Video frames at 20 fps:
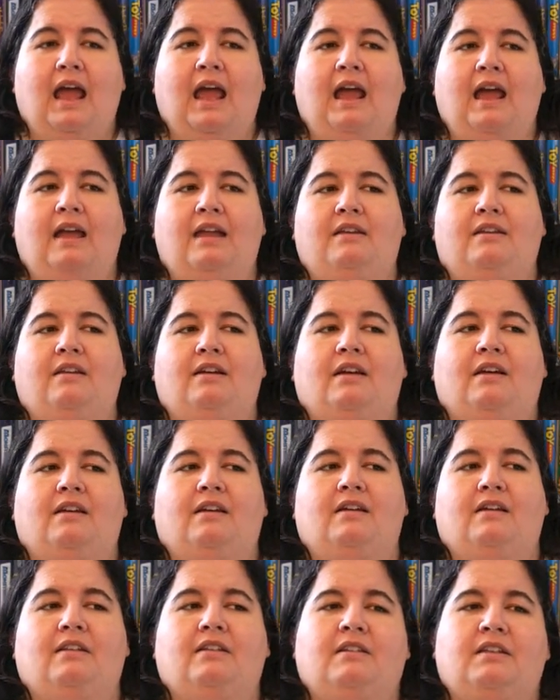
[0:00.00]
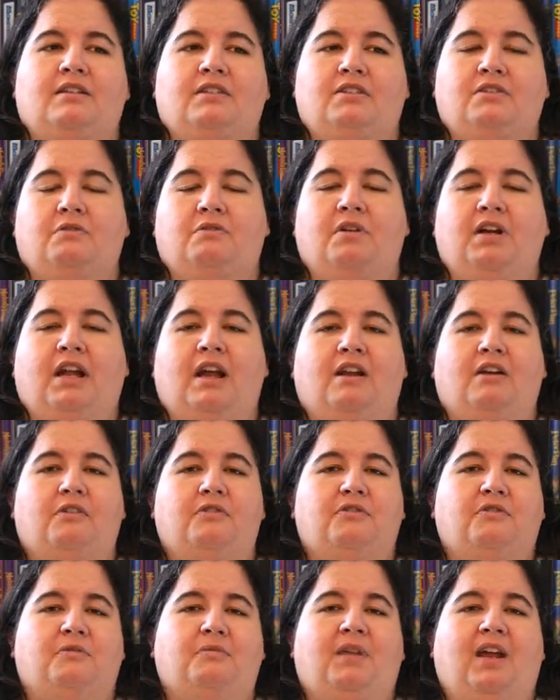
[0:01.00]
And the story kind of
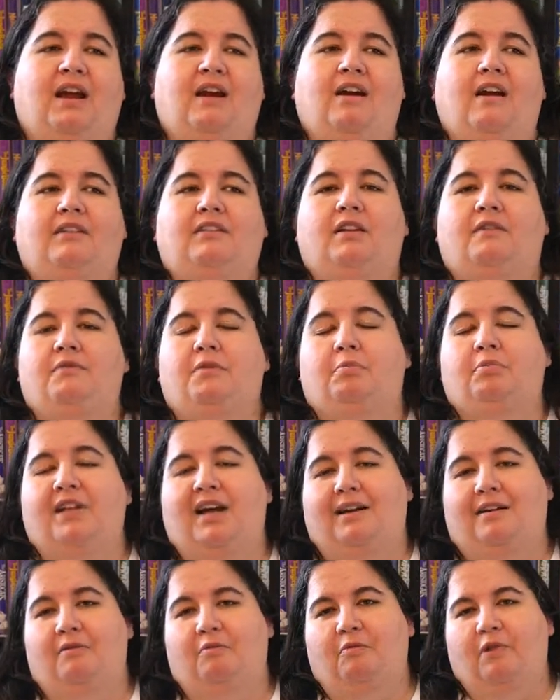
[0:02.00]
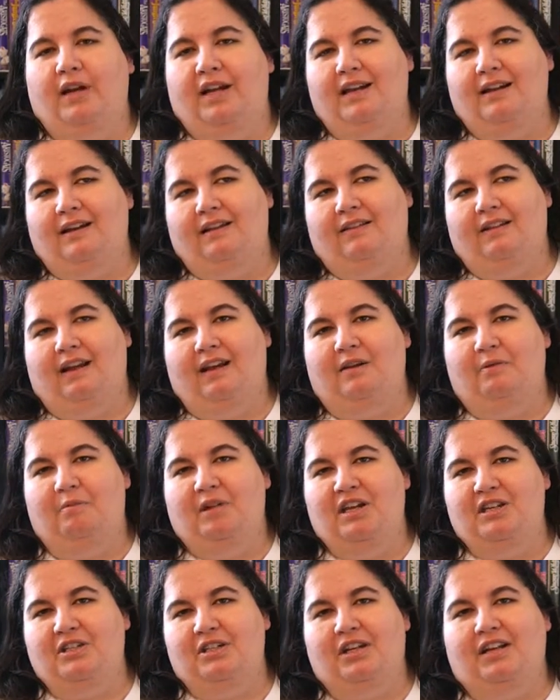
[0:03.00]
goes from there. I love the black and white in the
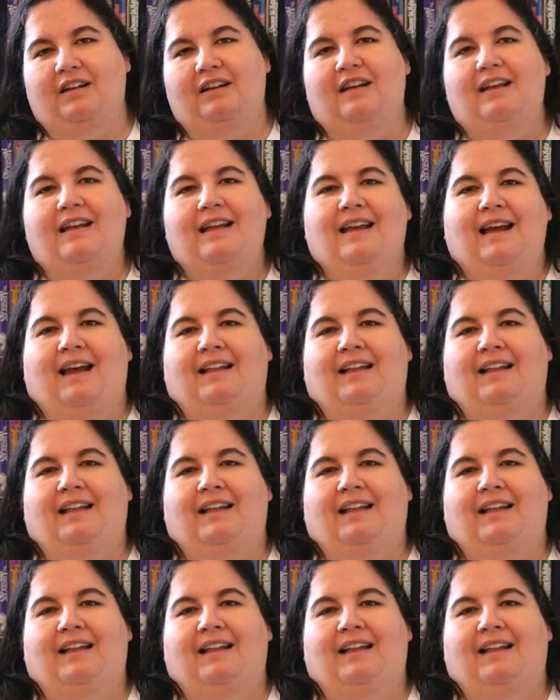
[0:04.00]
animation.